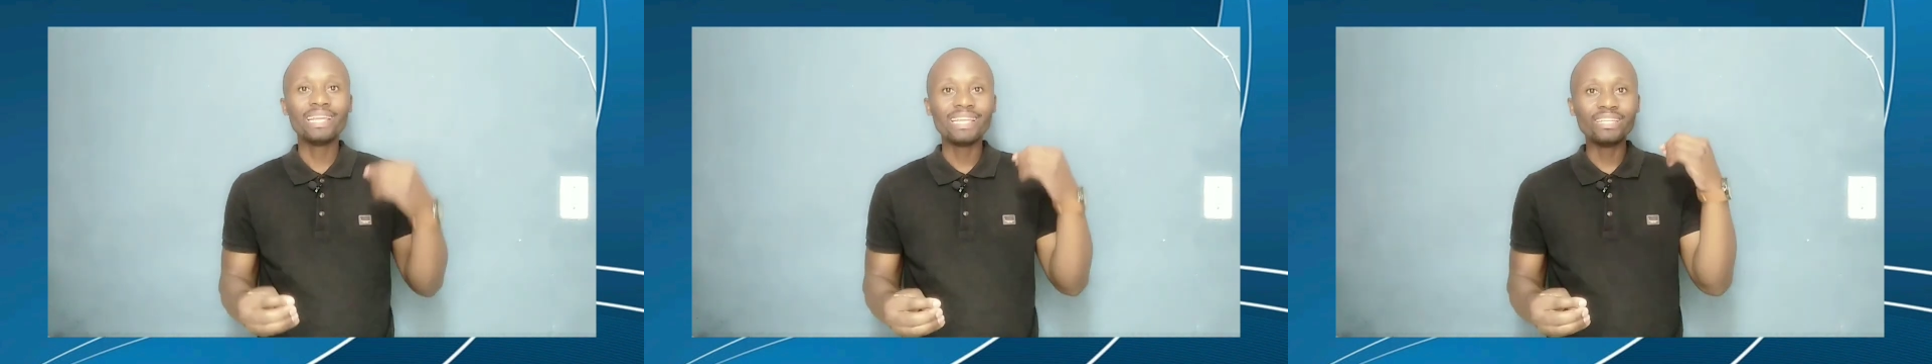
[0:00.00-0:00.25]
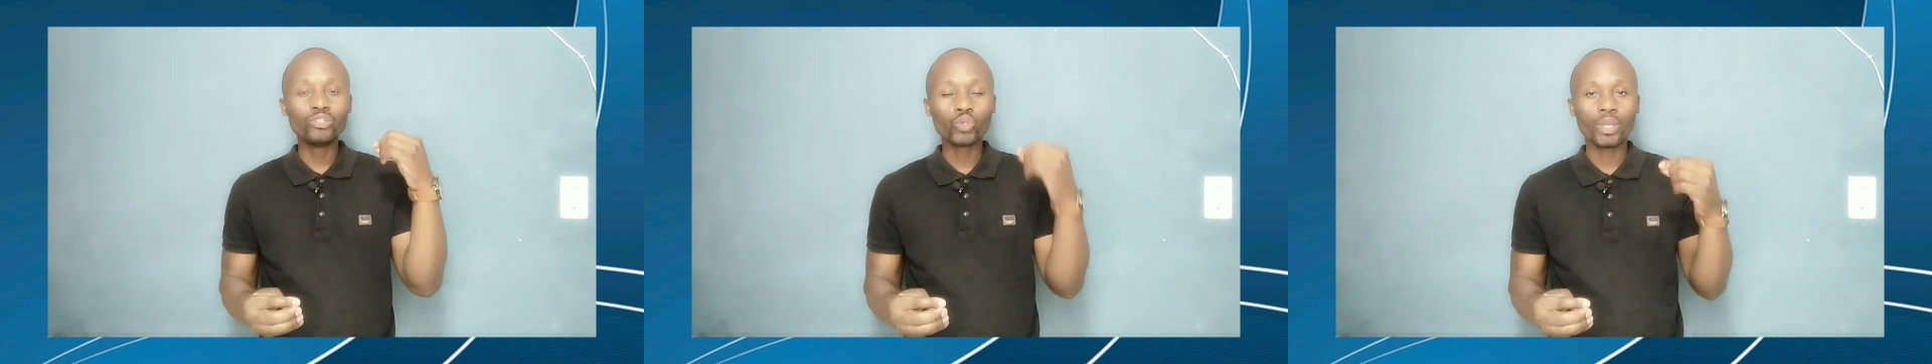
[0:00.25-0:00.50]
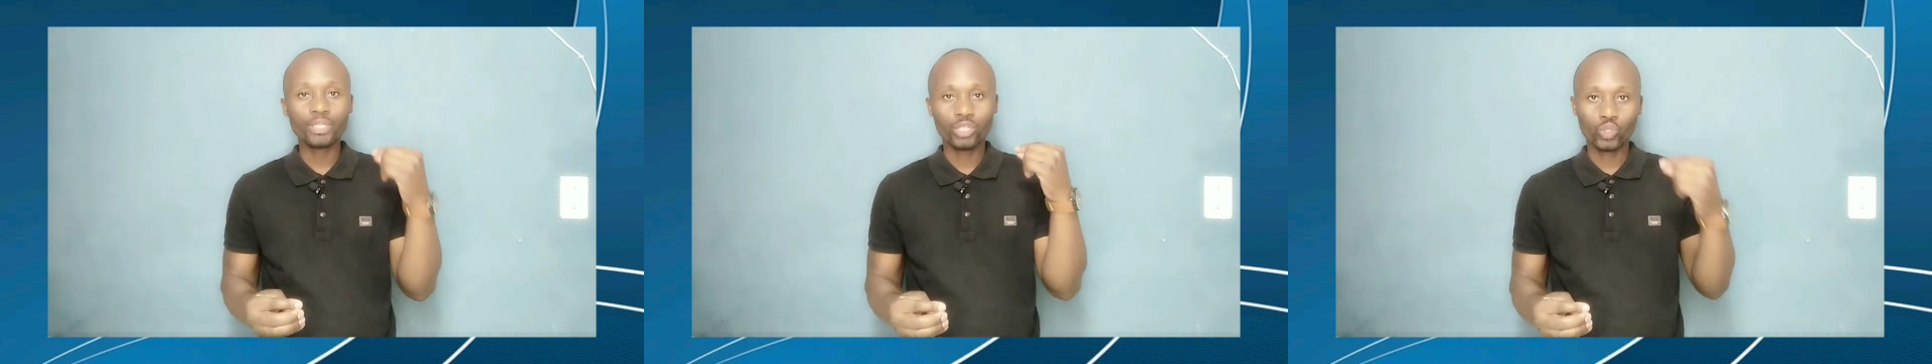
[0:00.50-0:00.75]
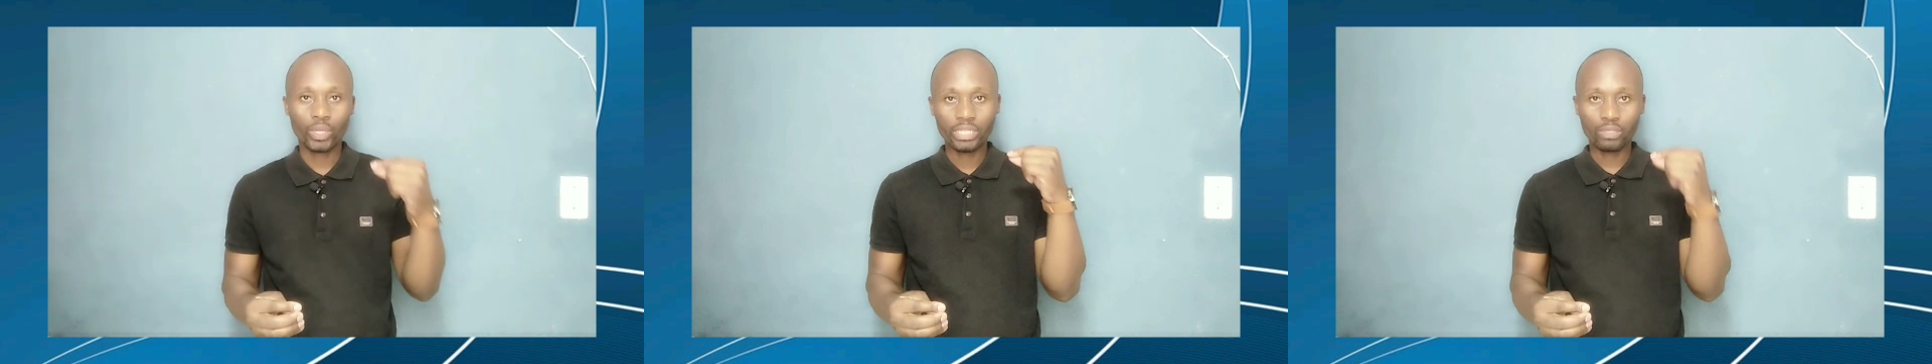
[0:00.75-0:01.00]
in
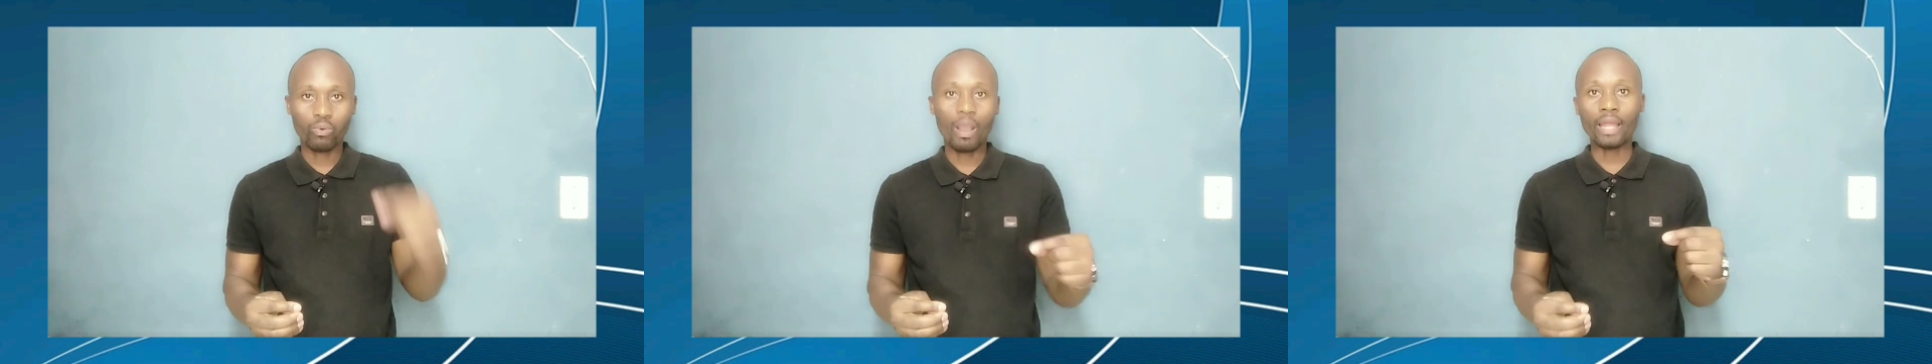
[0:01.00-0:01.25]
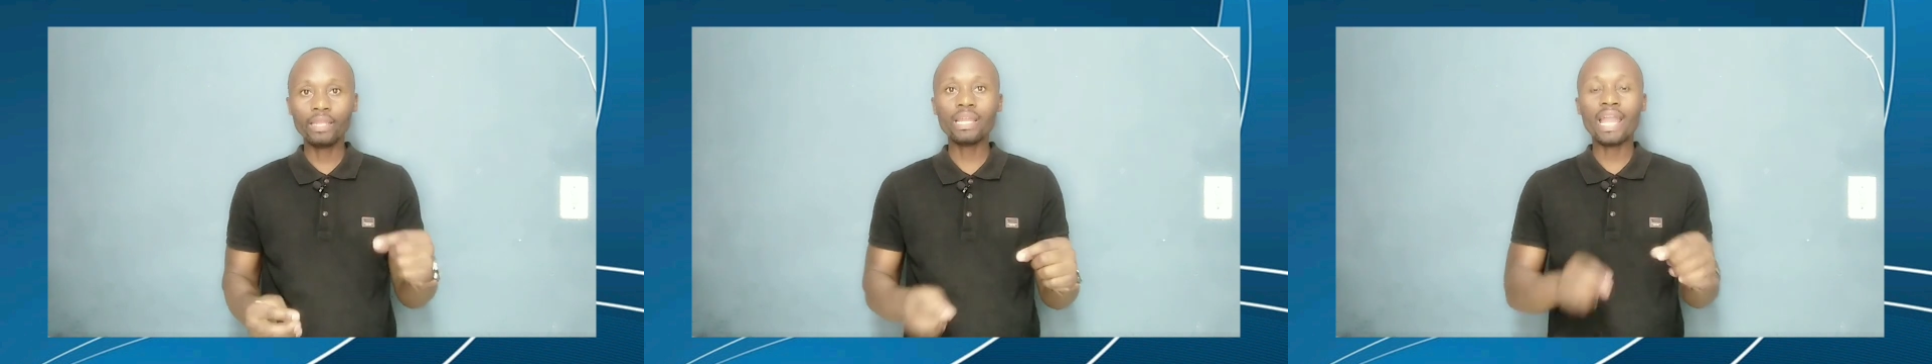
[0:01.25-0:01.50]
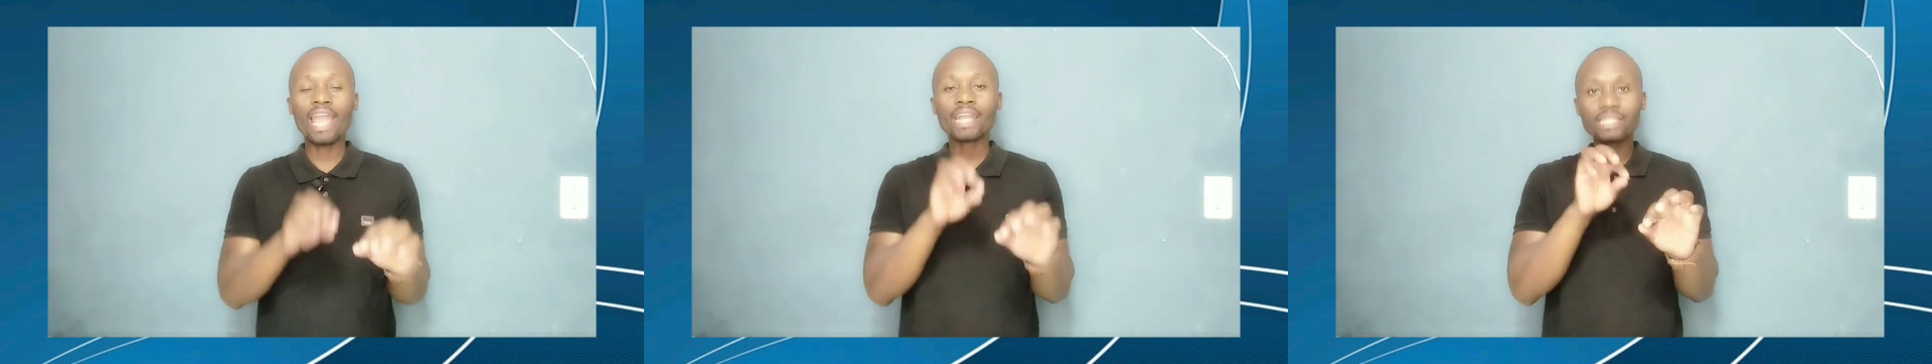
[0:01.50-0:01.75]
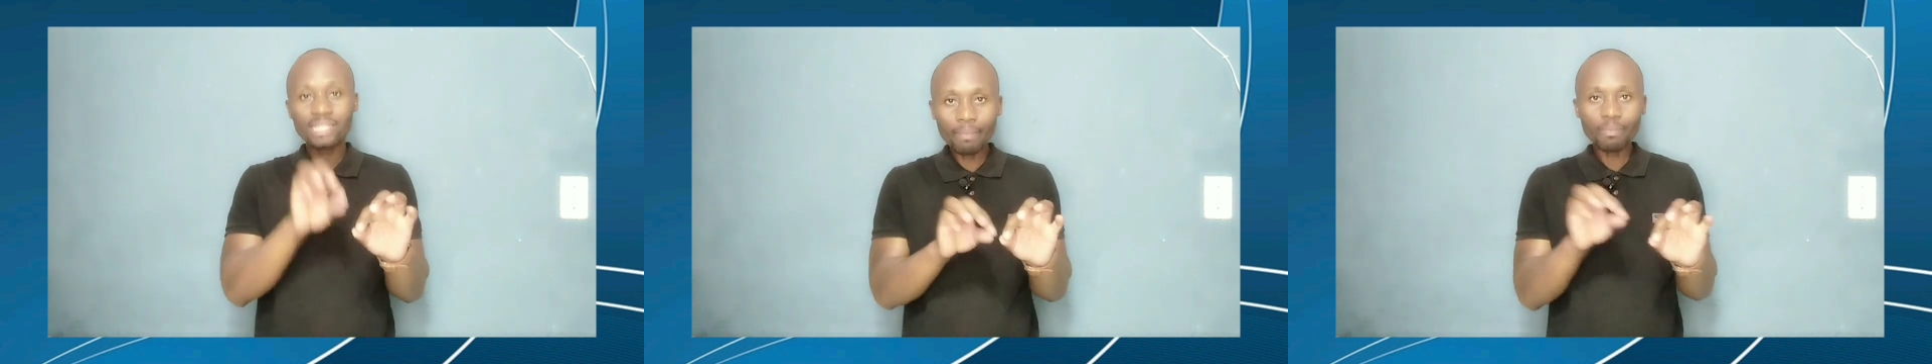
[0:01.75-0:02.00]
2021,
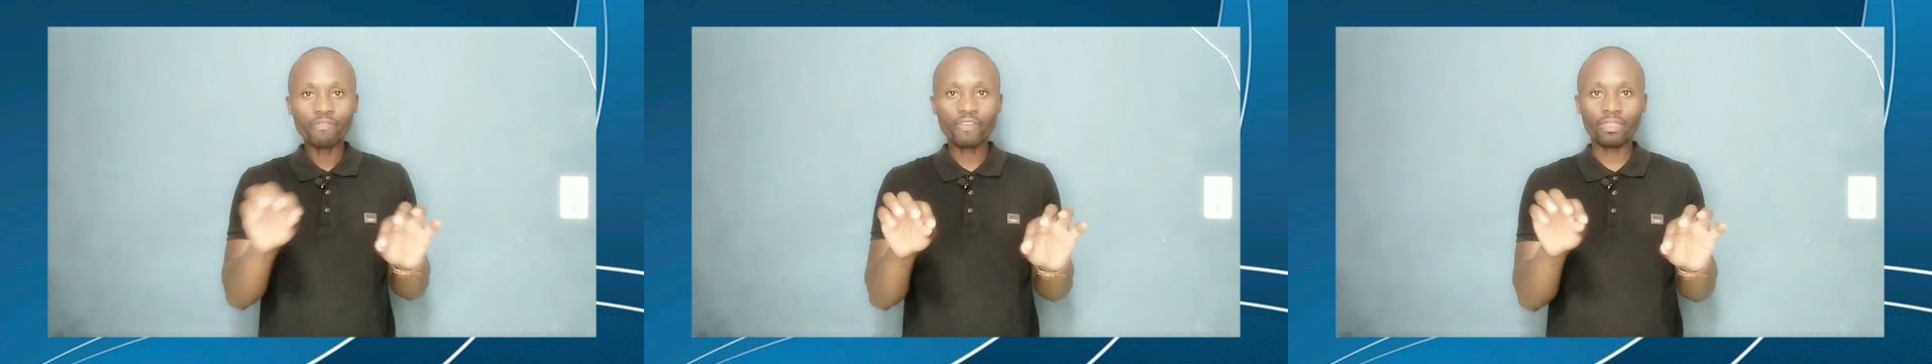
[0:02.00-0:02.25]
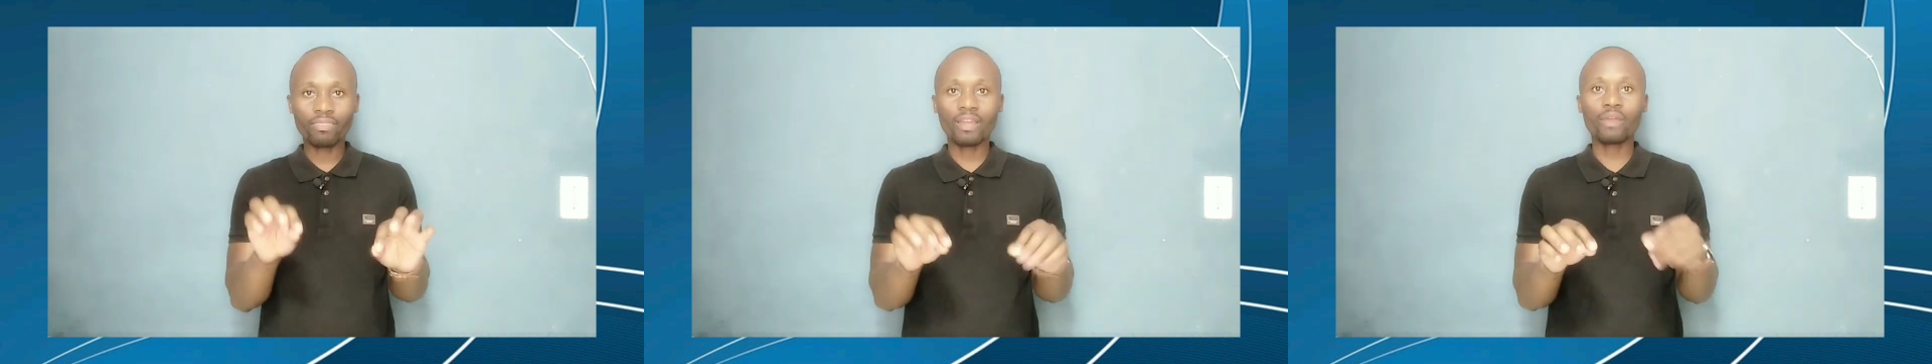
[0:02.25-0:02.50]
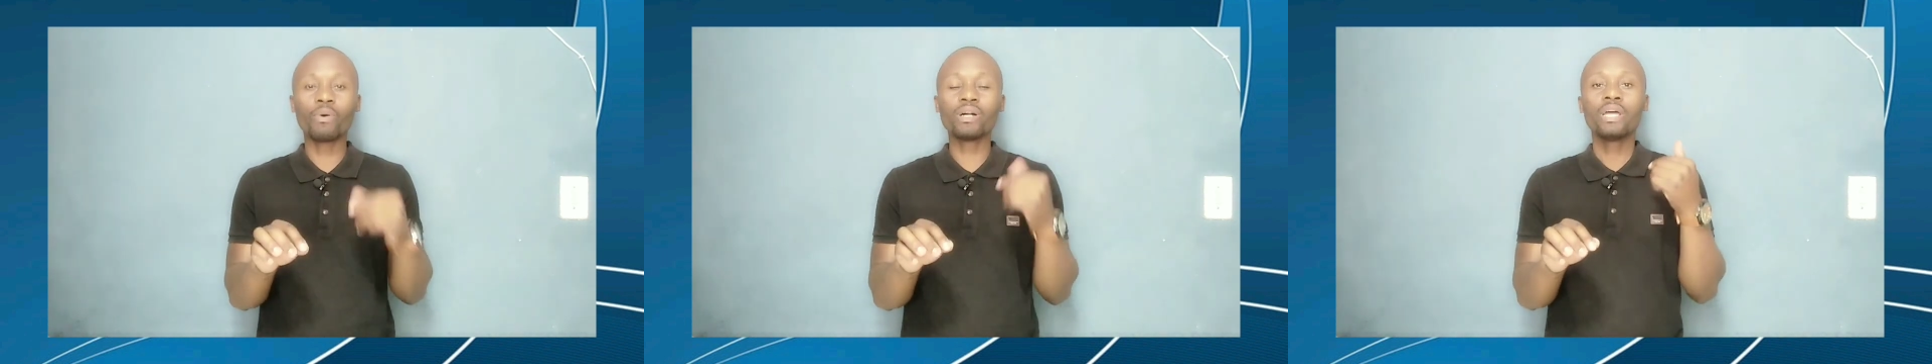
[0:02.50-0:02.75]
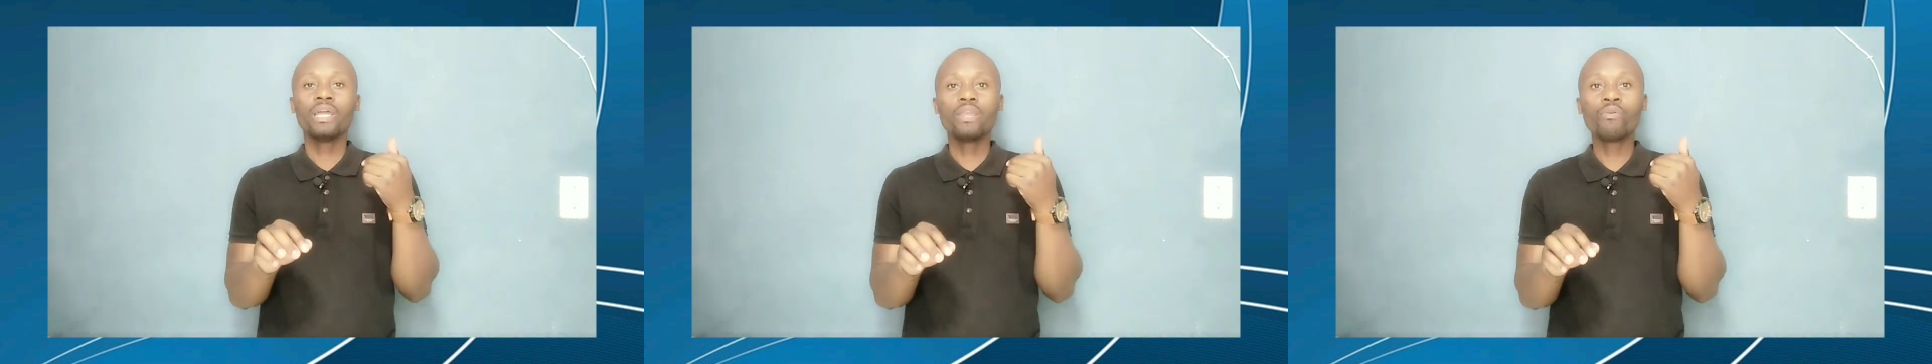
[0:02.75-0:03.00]
except the fact that he, was,